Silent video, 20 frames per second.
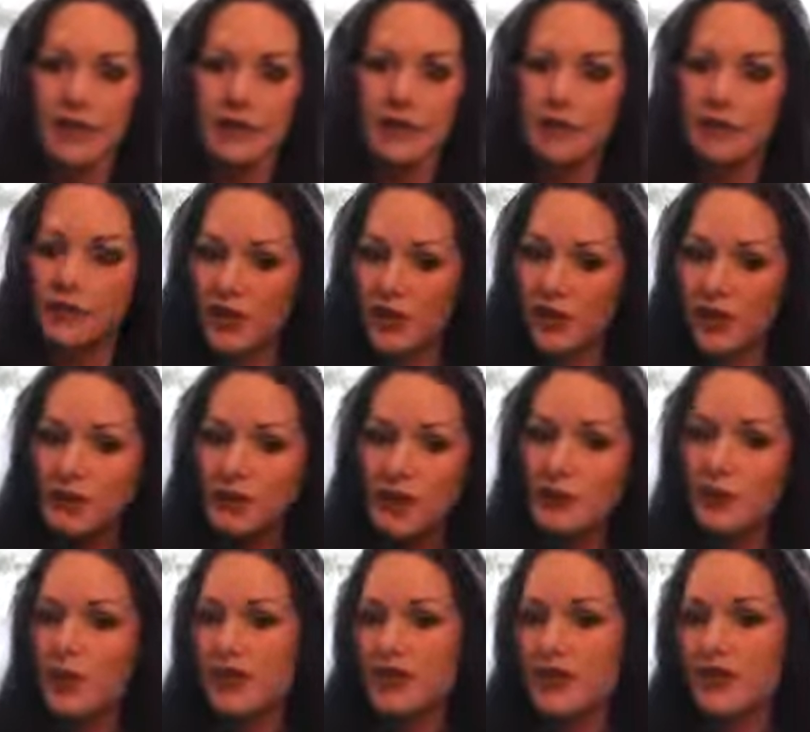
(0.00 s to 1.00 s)
Now,
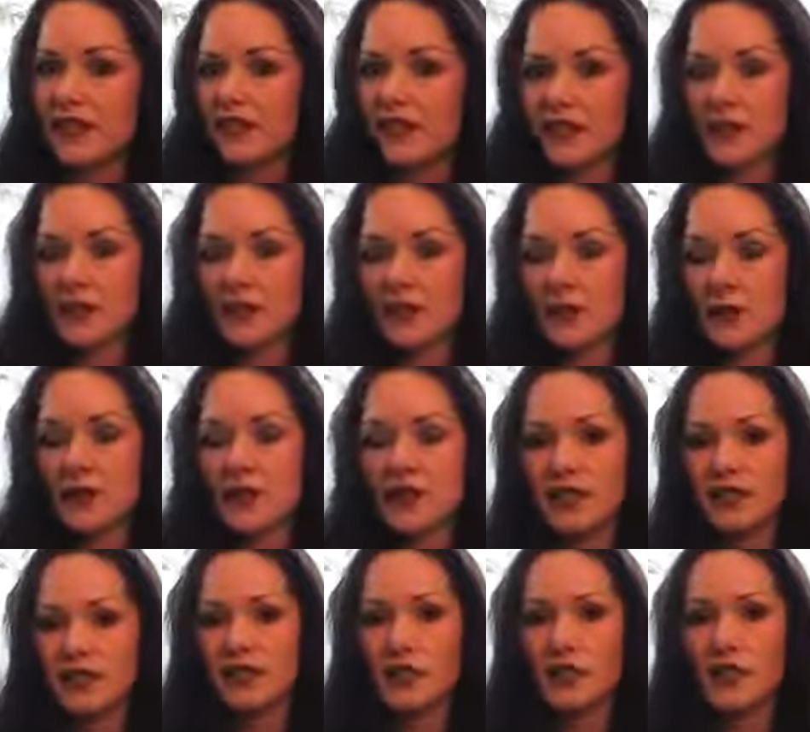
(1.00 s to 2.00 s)
generally we think an LDL
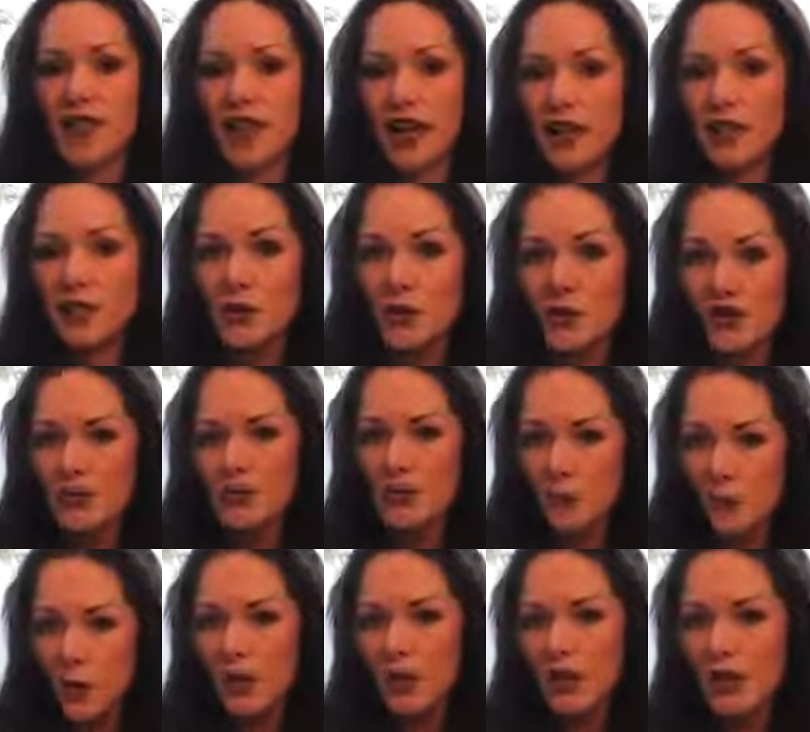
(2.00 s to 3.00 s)
cholesterol of 100 is
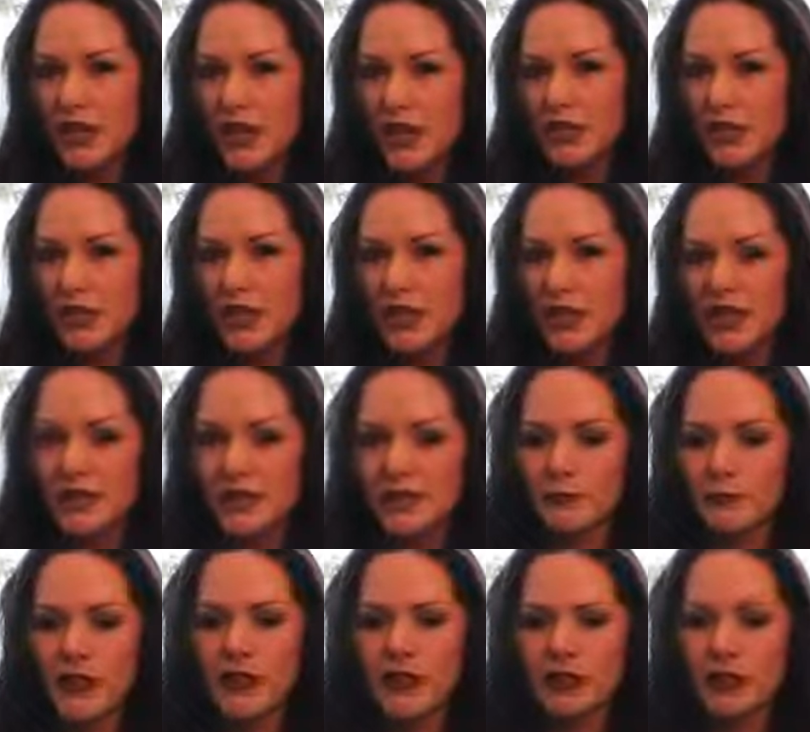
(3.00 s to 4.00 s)
pretty darn good. It's
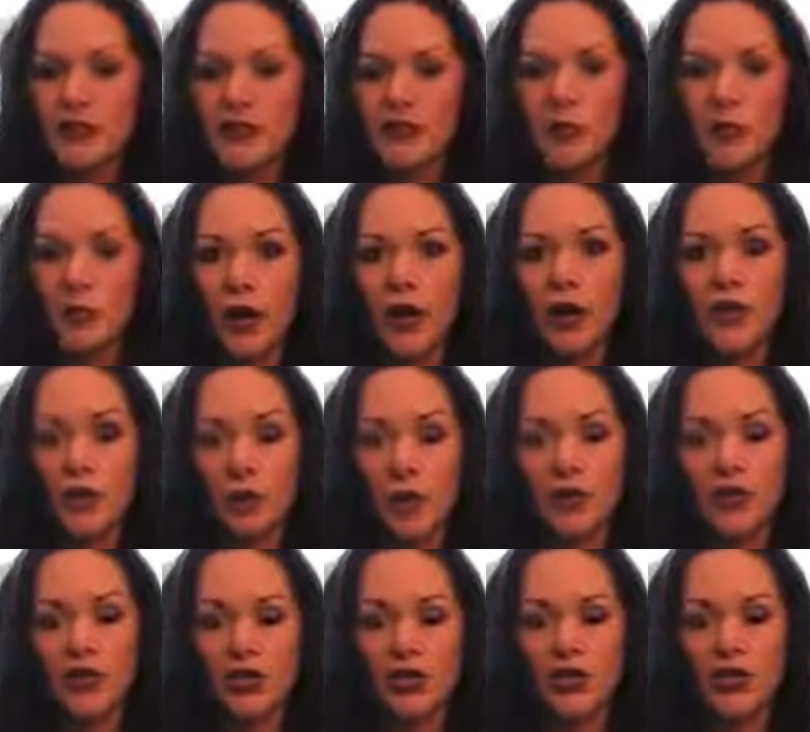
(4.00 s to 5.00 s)
basically right
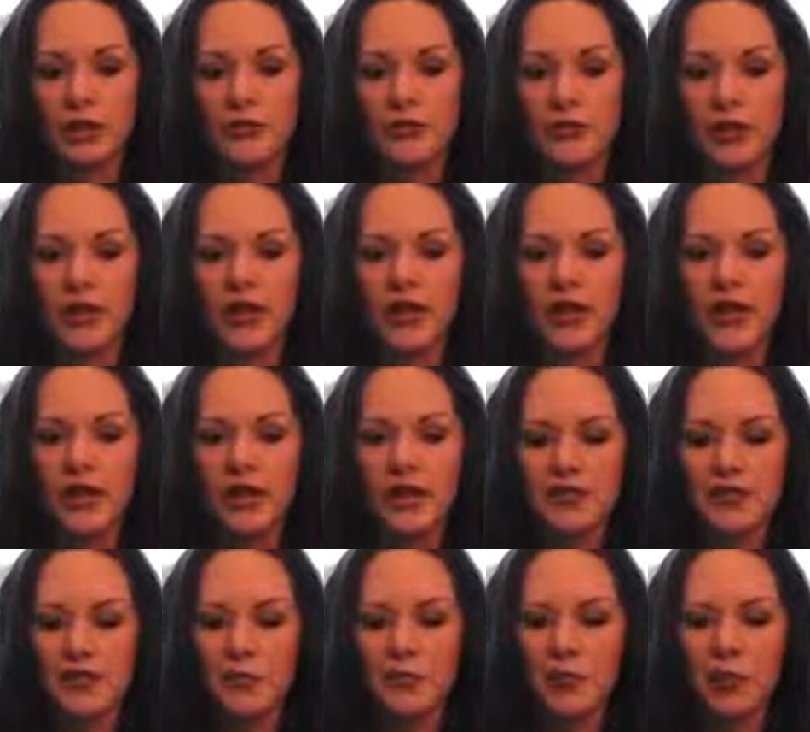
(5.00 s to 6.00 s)
where it should be.
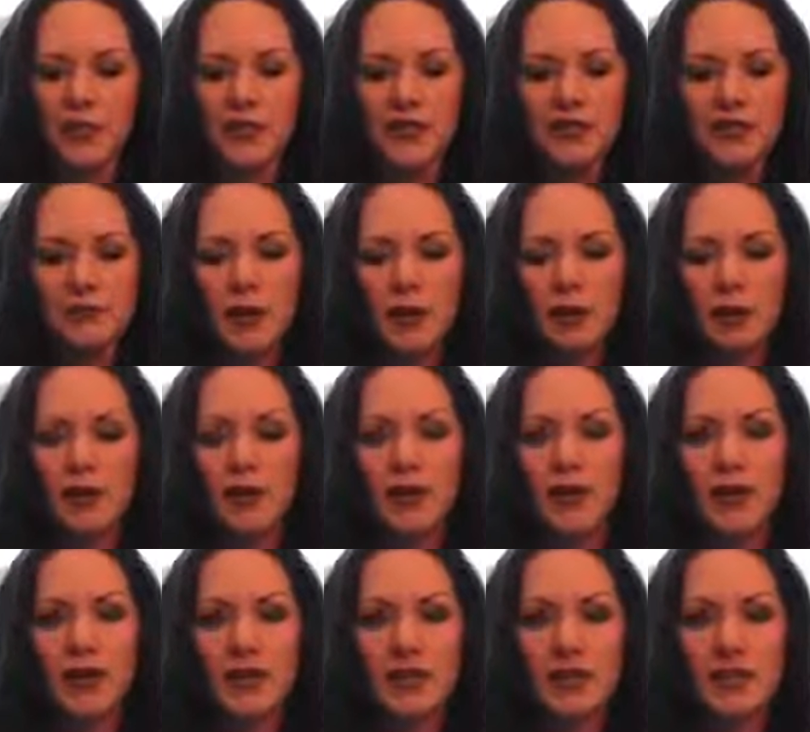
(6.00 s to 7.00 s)
So both these people,
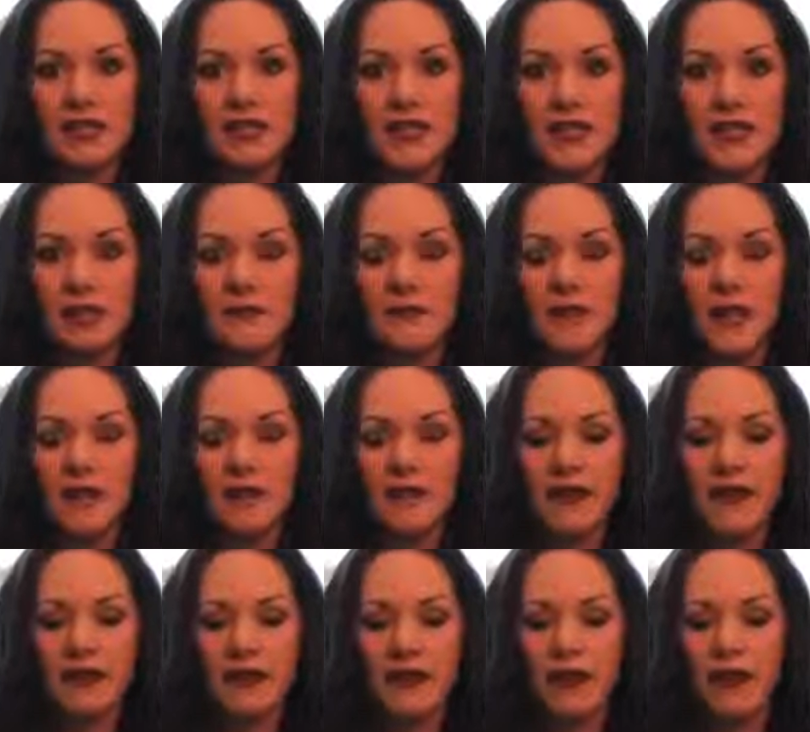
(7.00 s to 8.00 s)
you can see
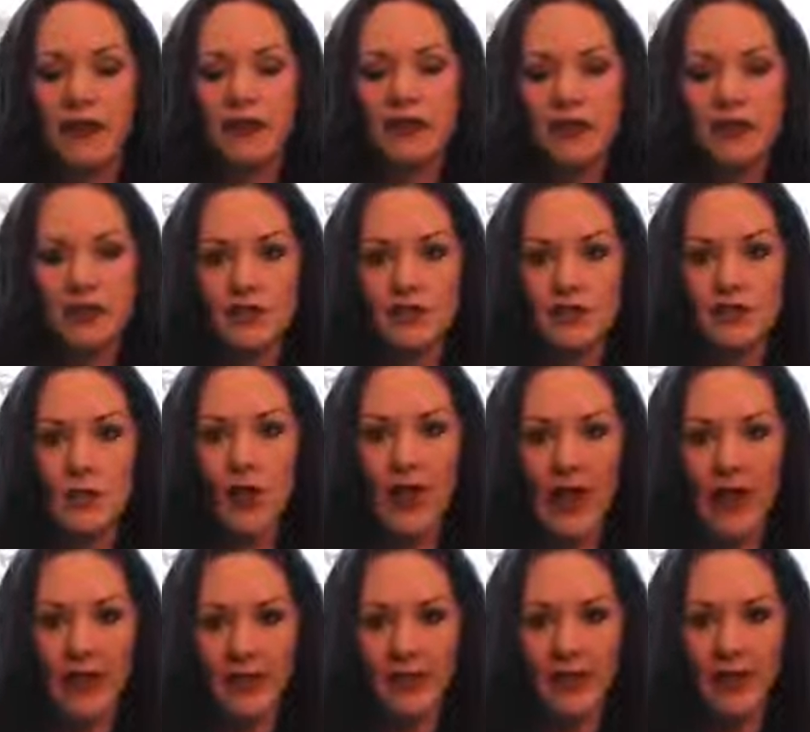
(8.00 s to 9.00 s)
that their cholesterol
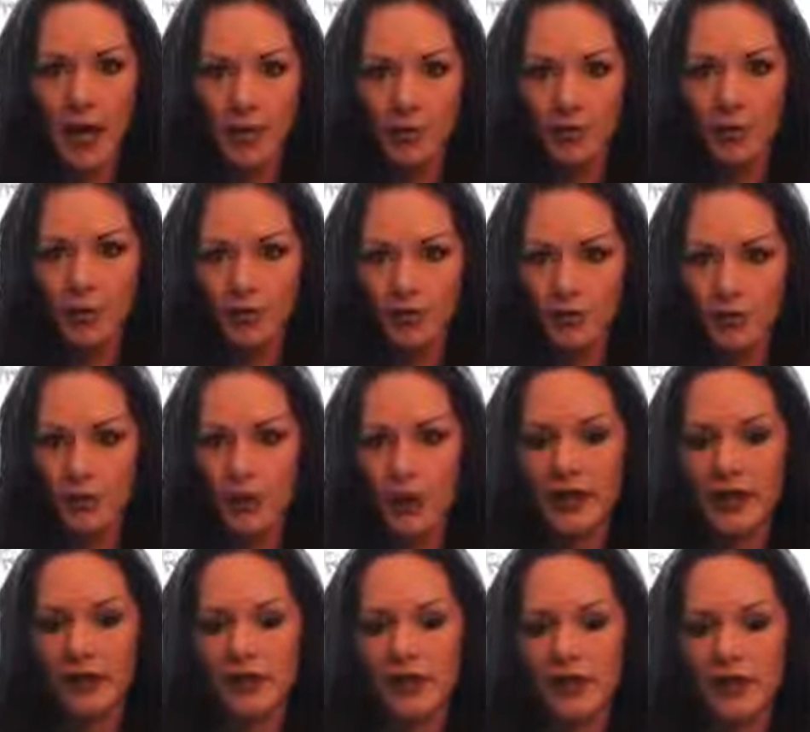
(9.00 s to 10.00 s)
added up to
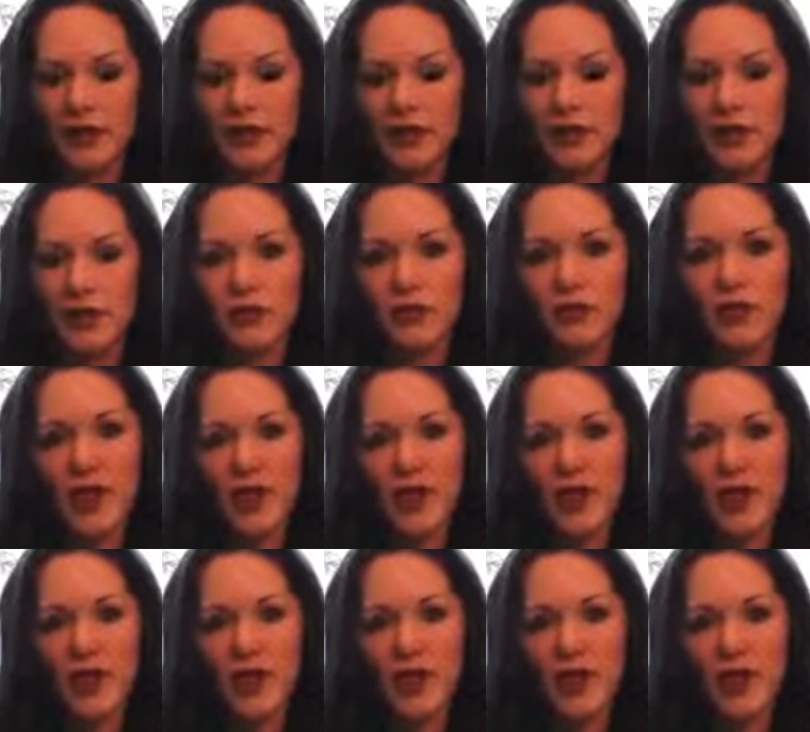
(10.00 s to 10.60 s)
an LDL cholesterol of